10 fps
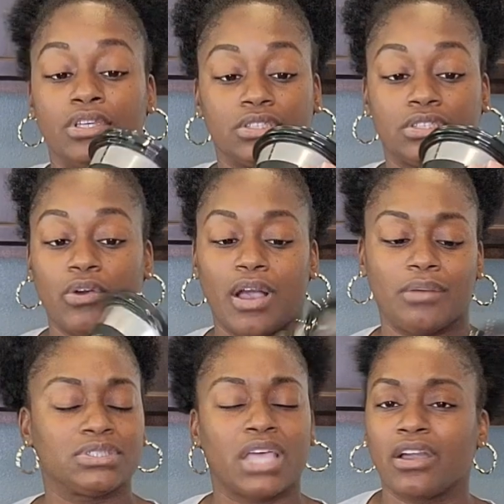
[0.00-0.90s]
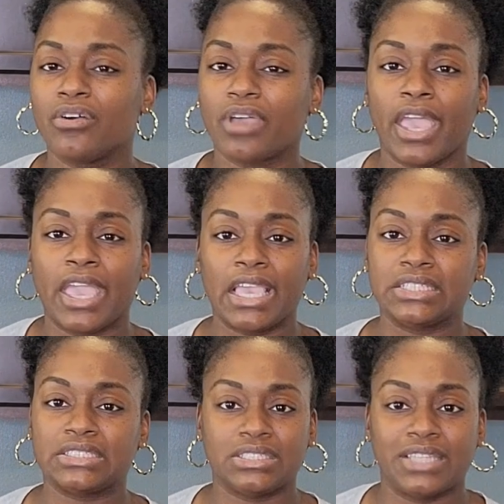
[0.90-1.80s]
So I was like,
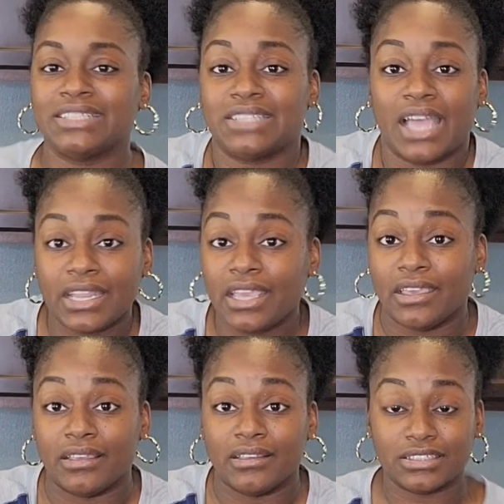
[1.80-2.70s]
okay, that's not it.